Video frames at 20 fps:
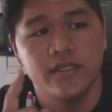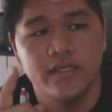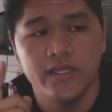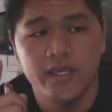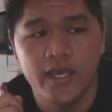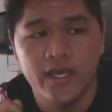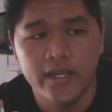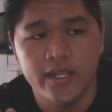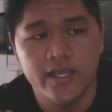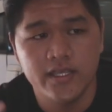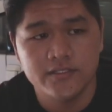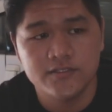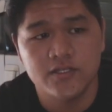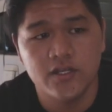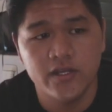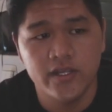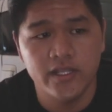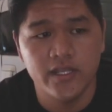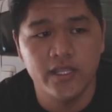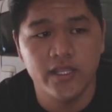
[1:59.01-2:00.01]
It had an
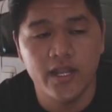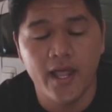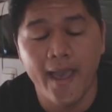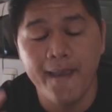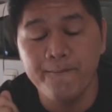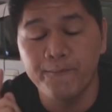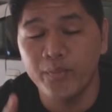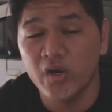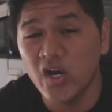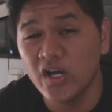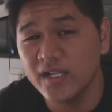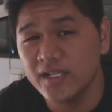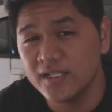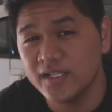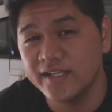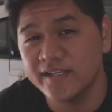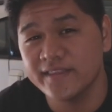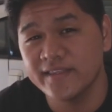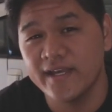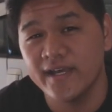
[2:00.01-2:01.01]
SR in it. I bought it
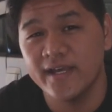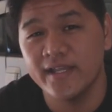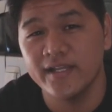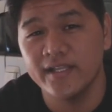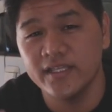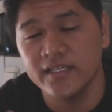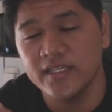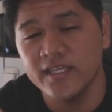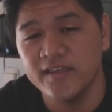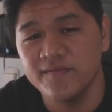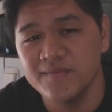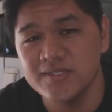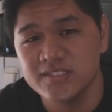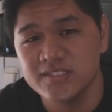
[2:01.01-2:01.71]
like that. It gave